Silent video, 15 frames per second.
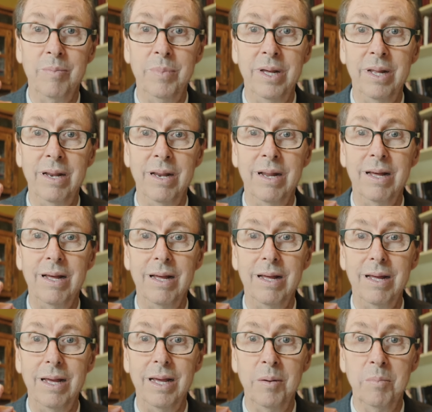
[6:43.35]
been
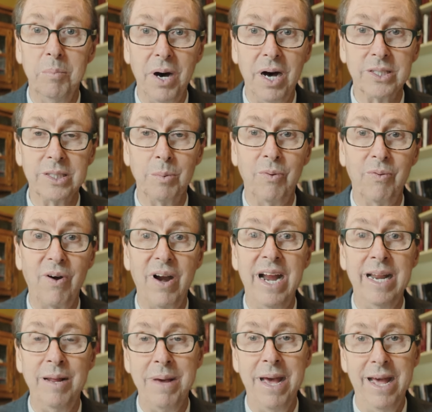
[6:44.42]
impossible for
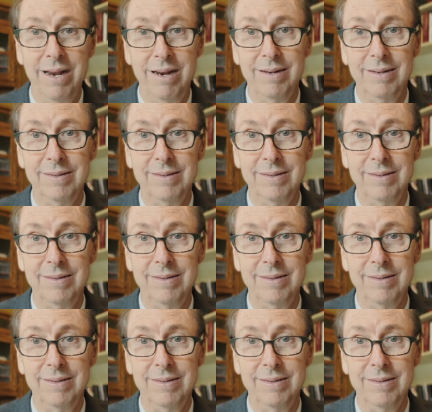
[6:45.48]
any man.